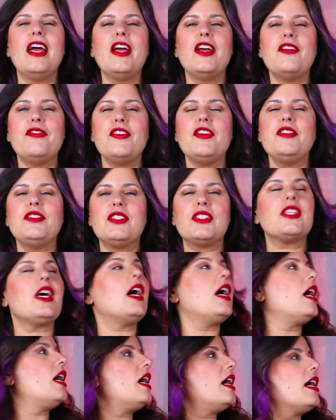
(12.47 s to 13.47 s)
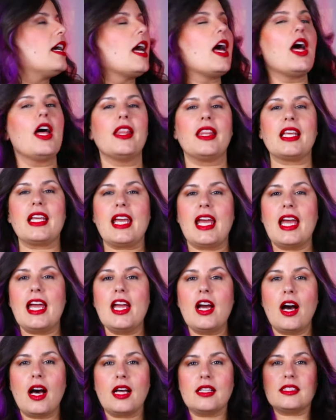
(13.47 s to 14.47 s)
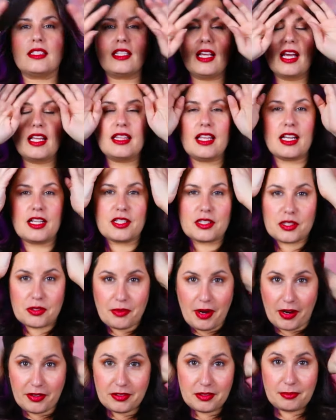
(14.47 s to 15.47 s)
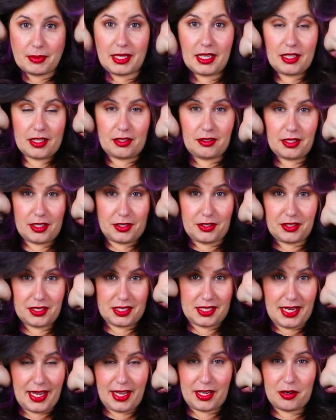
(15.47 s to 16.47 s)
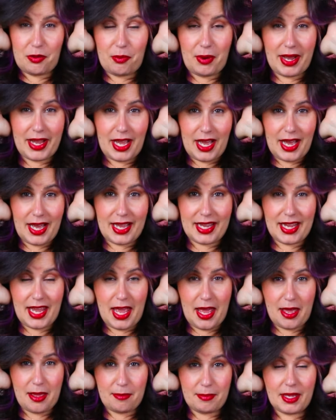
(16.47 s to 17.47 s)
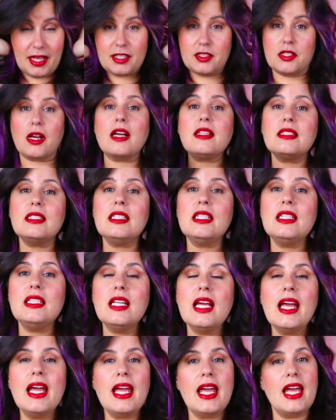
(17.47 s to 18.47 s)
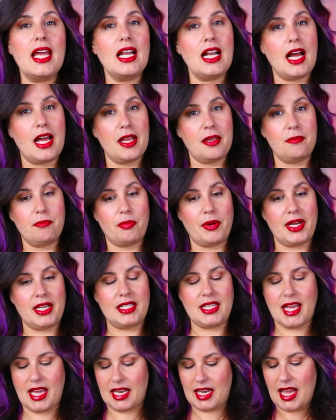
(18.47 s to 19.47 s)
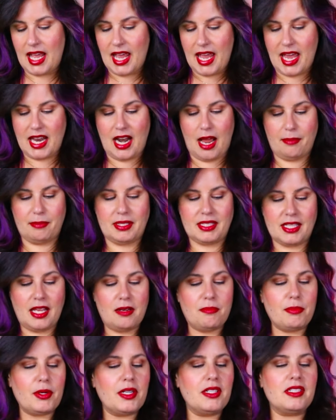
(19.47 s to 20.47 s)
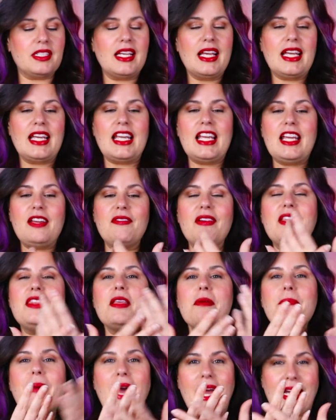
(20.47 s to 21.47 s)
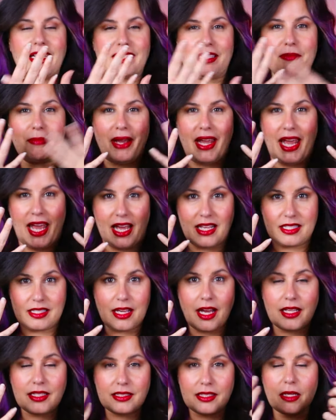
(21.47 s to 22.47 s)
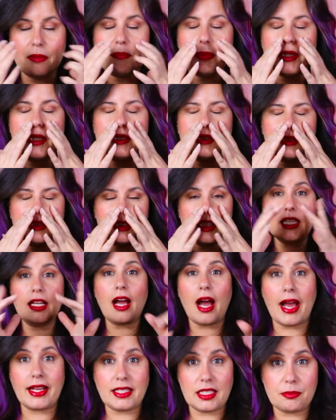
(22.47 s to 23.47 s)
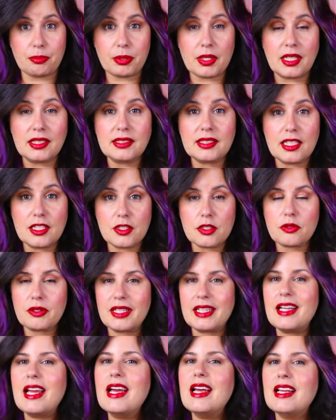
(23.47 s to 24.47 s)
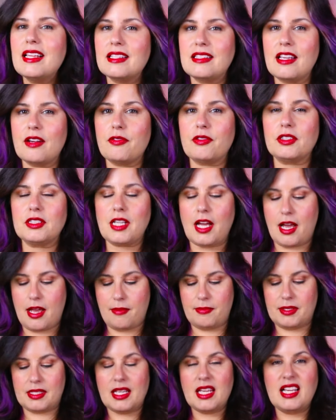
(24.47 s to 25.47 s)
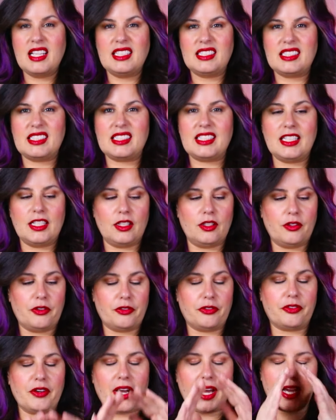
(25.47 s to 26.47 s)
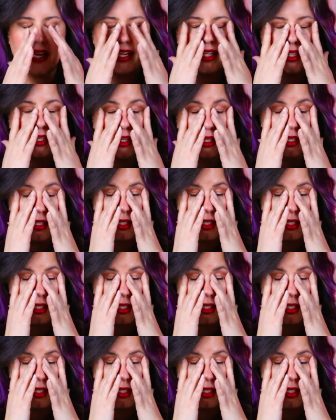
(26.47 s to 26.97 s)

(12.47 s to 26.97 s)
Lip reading: If you saw the chaos that has surrounded me, you'll understand why I am exhausted and I am brain dead and I'm sunburnt. Even the backs of my hands got sunburnt. I did put on sunscreen several times, still fried.